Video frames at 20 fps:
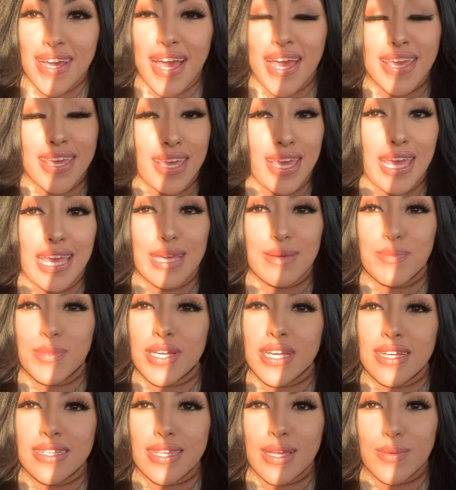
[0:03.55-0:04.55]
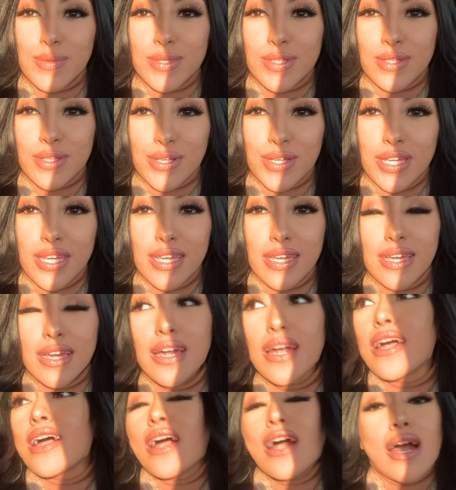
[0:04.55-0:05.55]
I came because I was looking,
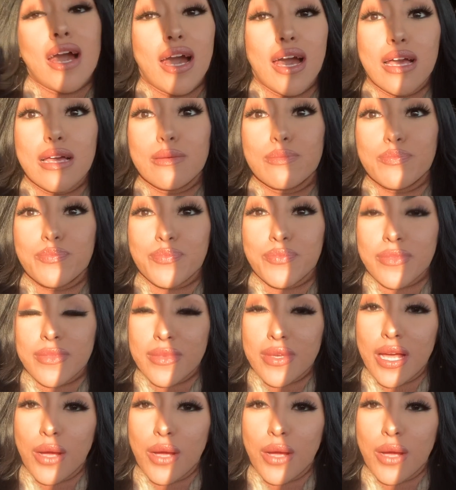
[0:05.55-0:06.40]
I'm